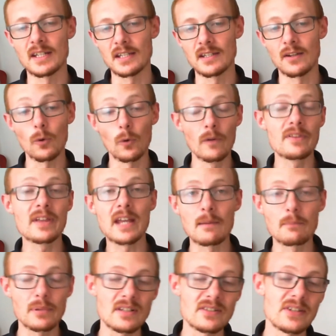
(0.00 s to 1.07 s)
and all the
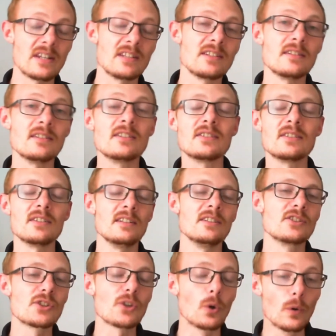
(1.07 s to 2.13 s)
companies that
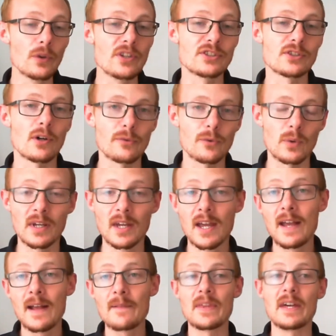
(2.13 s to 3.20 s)
installed the software
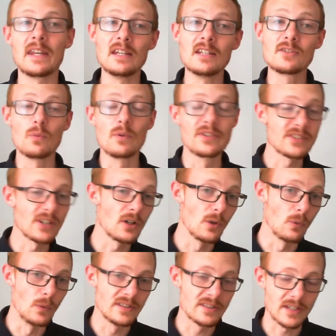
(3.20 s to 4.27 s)
that is with
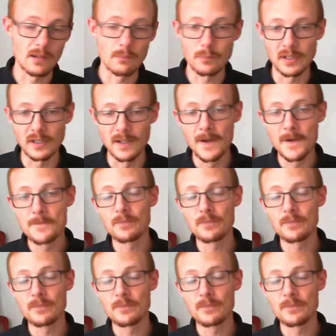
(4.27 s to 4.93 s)
SolarWinds company